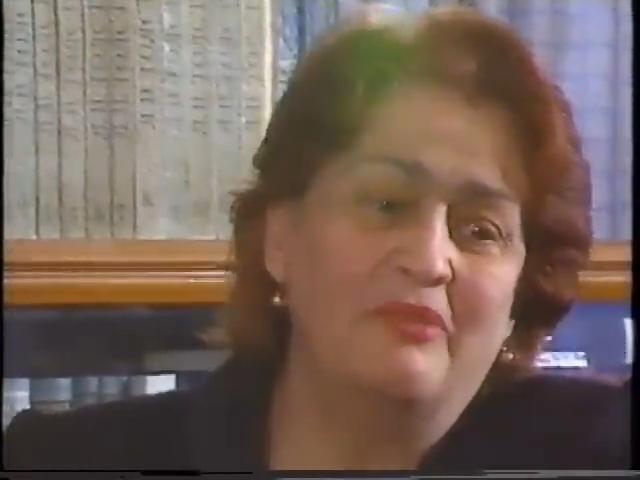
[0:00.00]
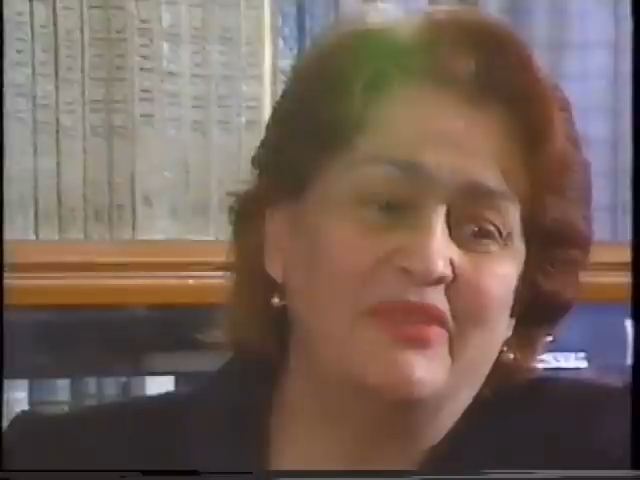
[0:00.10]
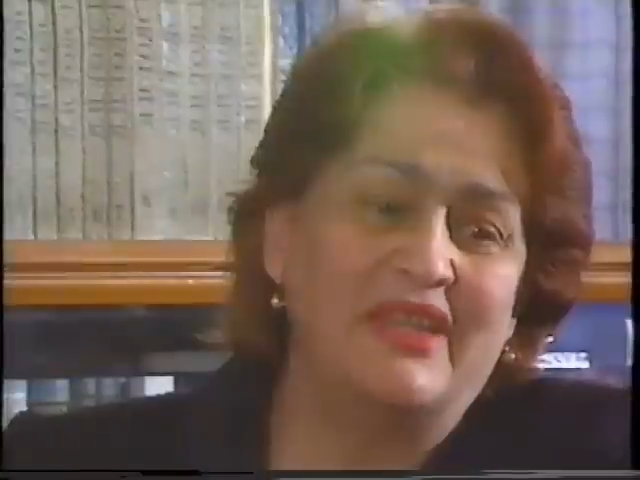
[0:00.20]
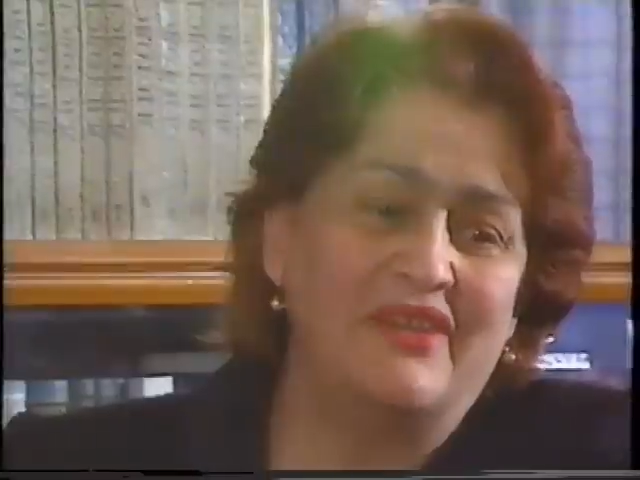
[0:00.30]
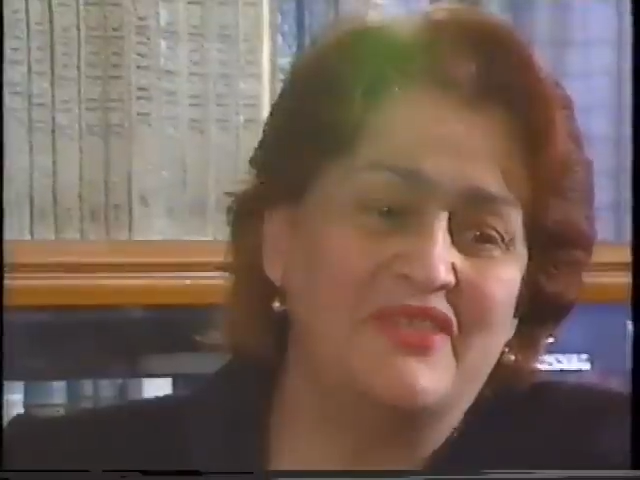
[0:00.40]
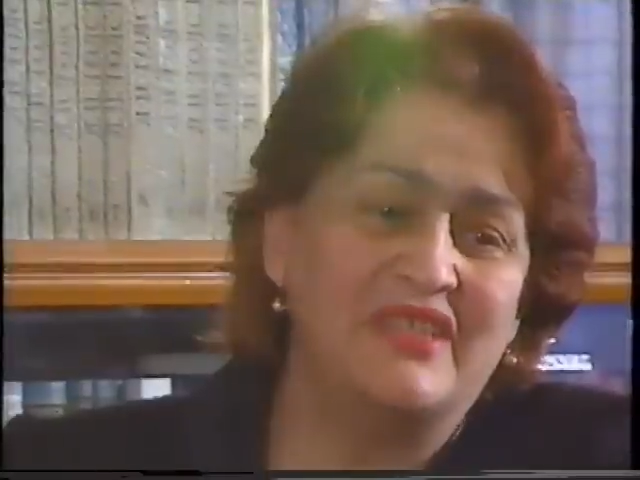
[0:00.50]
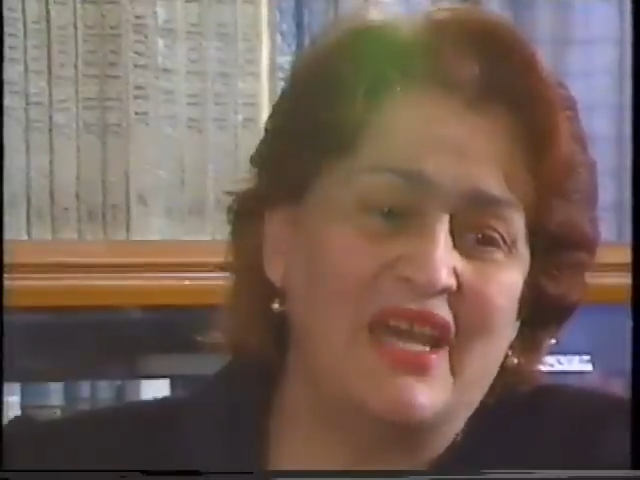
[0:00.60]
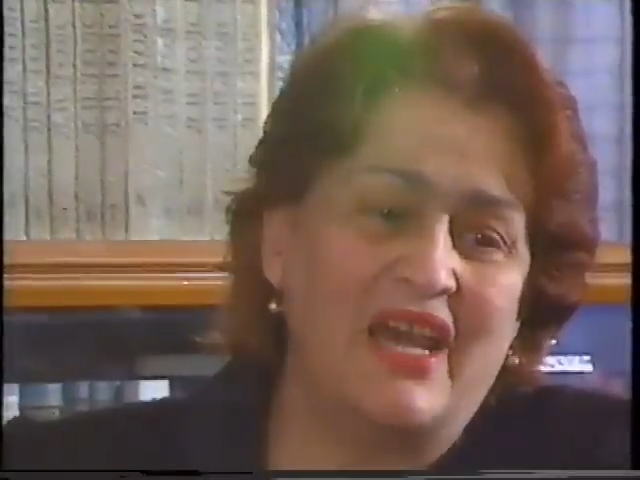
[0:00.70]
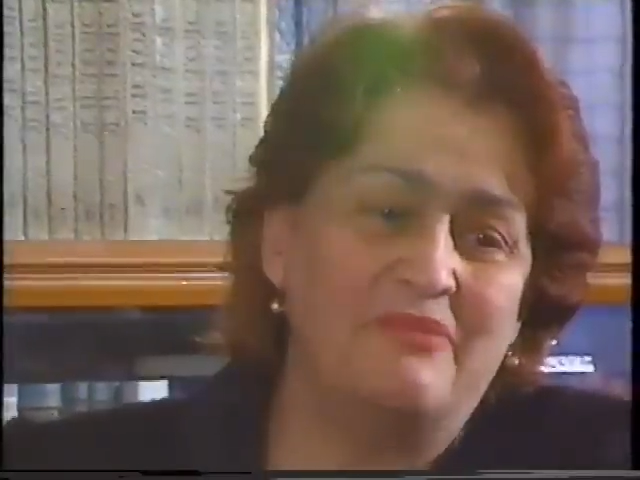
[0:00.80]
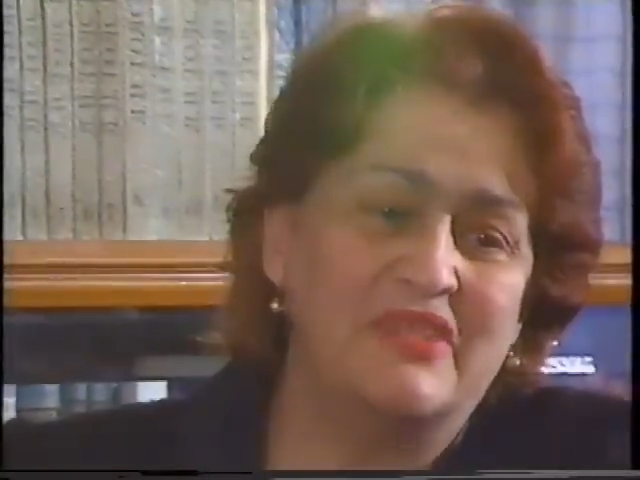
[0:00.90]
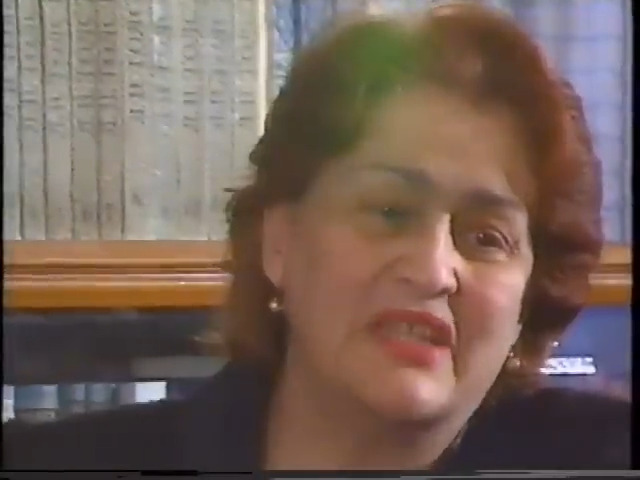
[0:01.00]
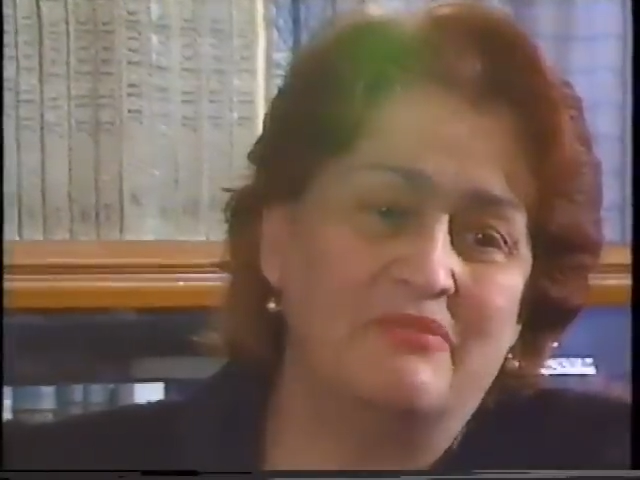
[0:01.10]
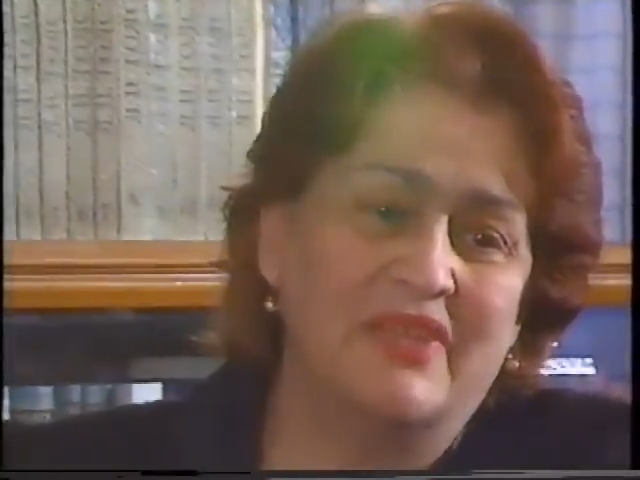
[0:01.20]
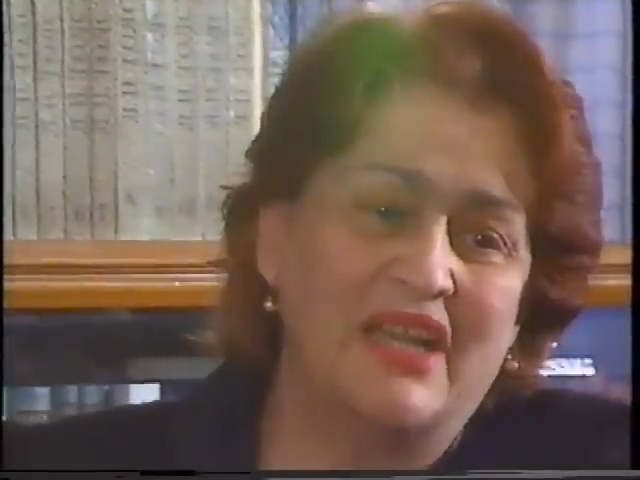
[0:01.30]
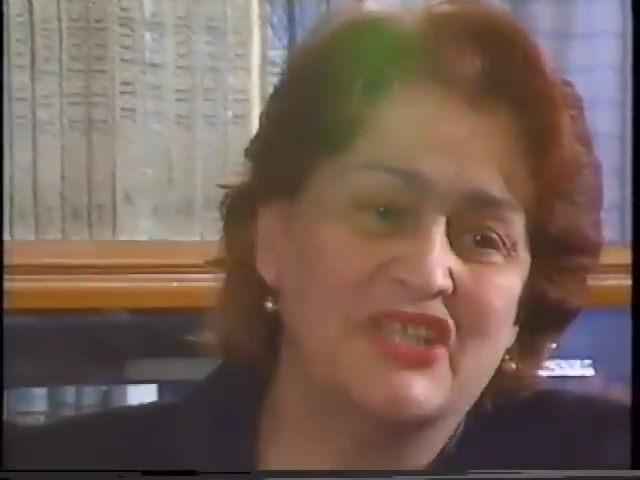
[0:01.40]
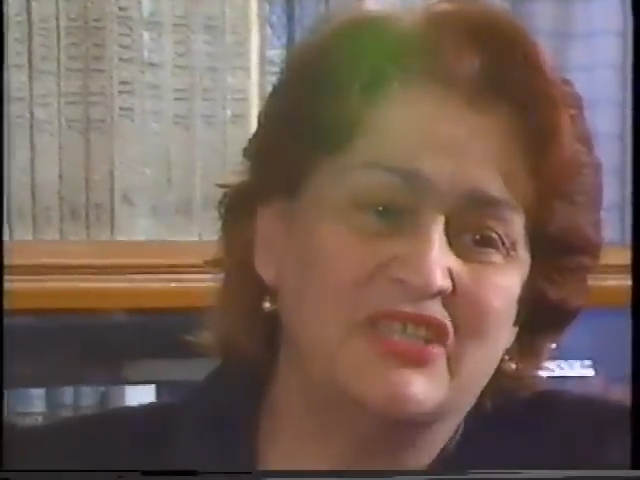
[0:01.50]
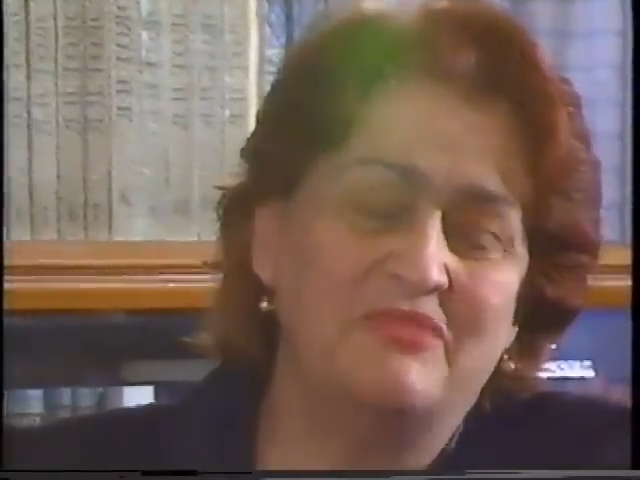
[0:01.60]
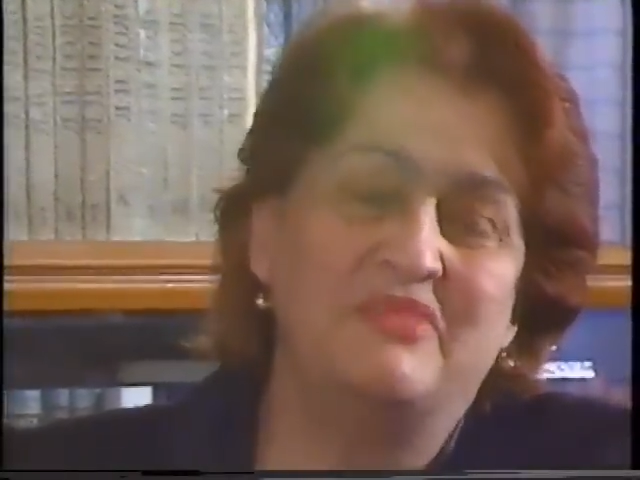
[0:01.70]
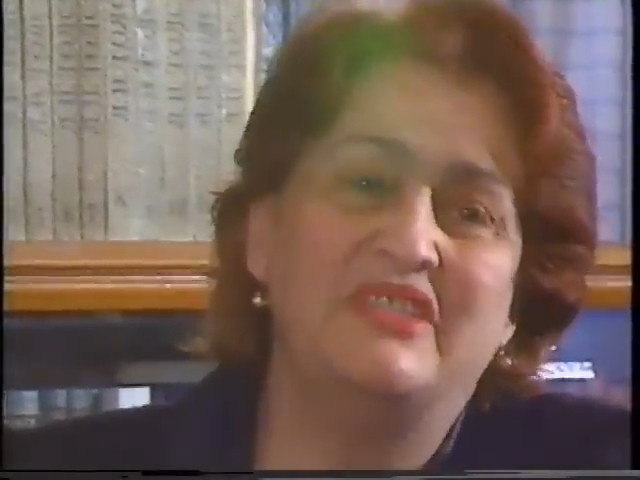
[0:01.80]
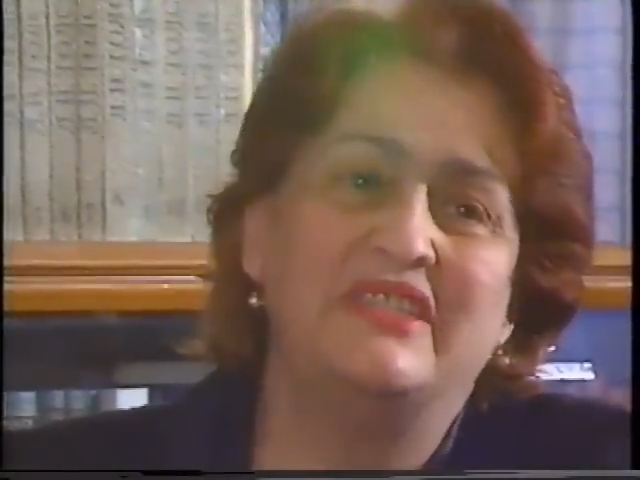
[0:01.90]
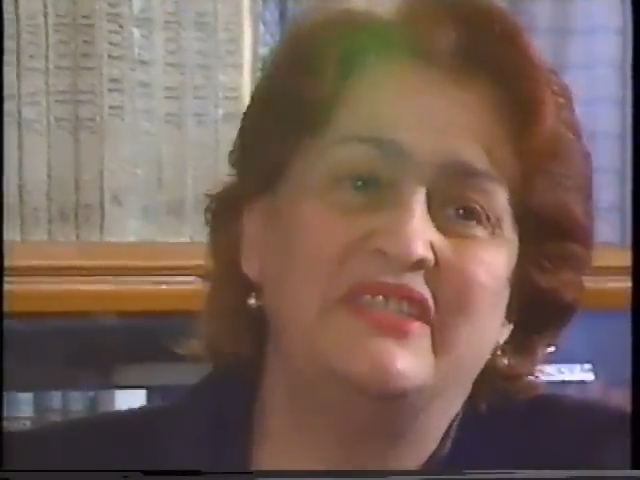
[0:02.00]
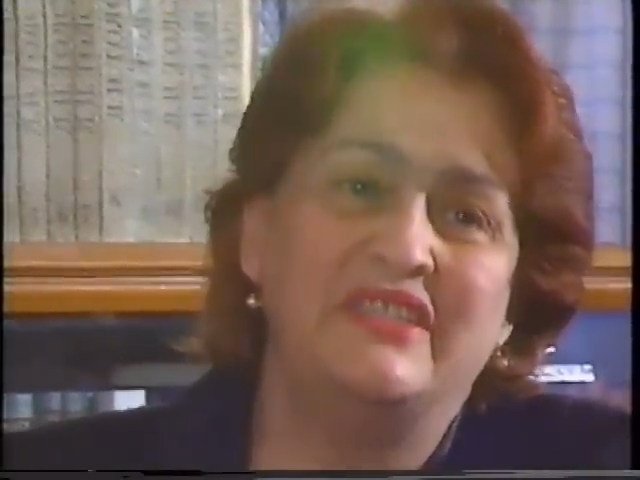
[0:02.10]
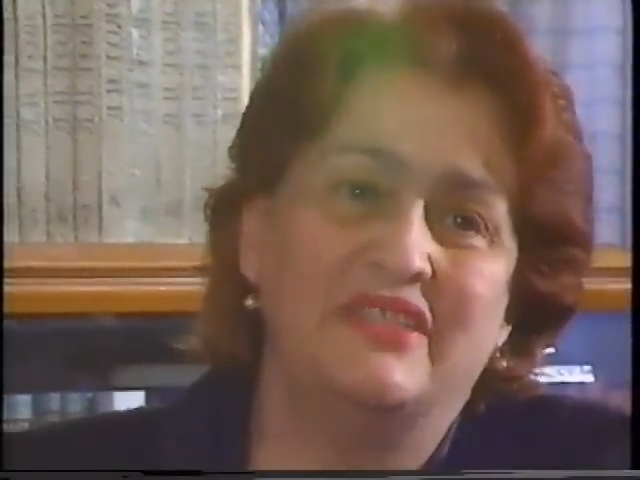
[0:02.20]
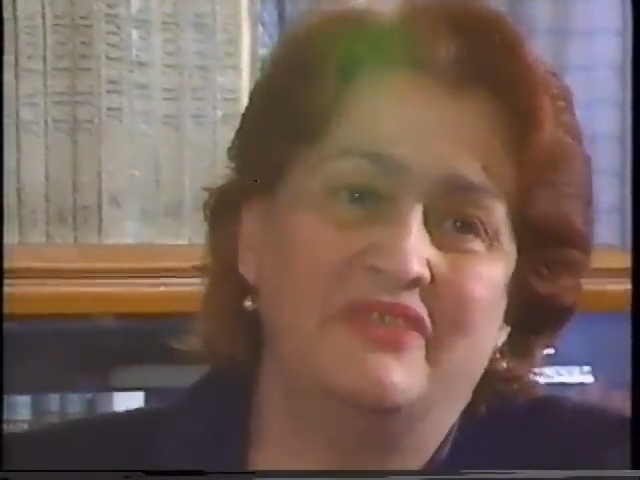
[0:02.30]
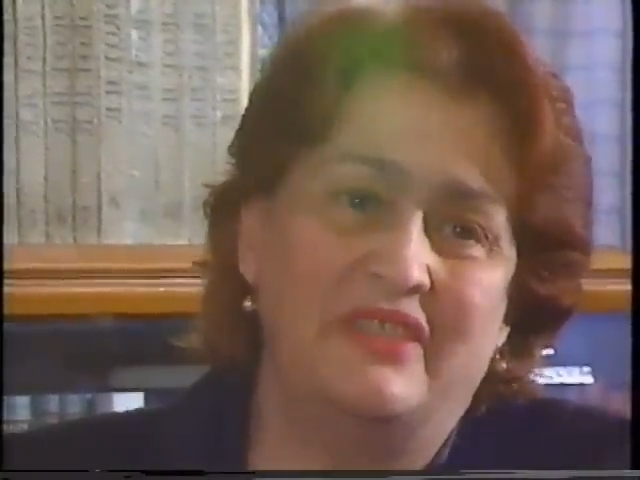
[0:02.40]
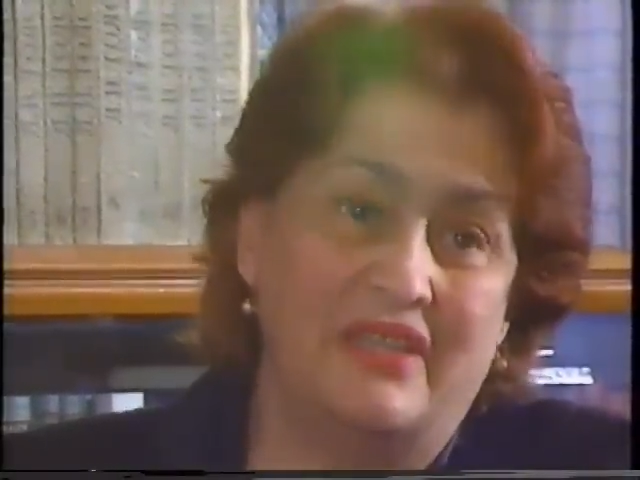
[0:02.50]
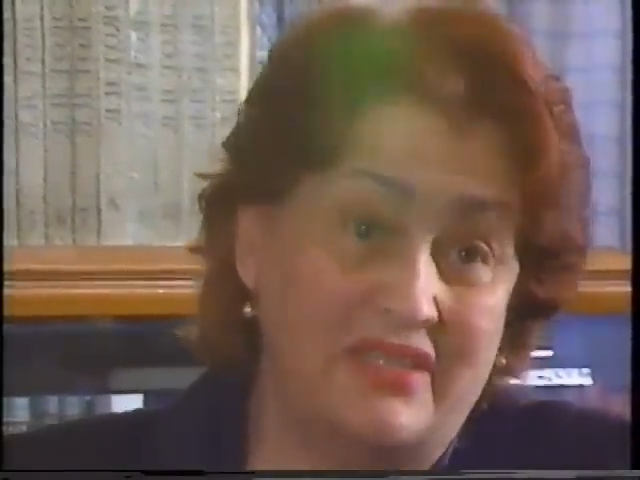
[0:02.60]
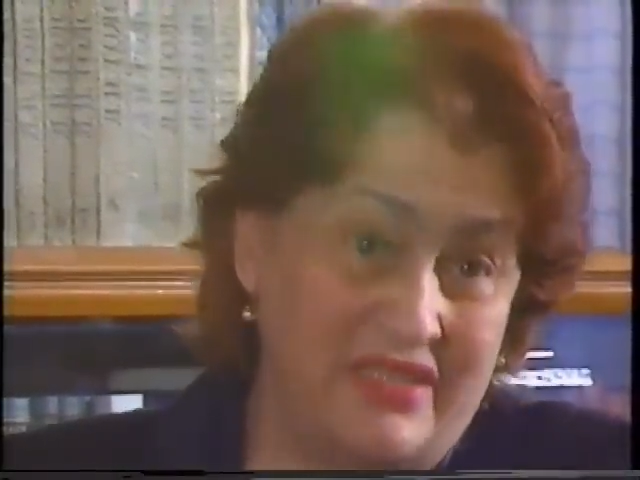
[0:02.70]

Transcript: all disfigured, without a single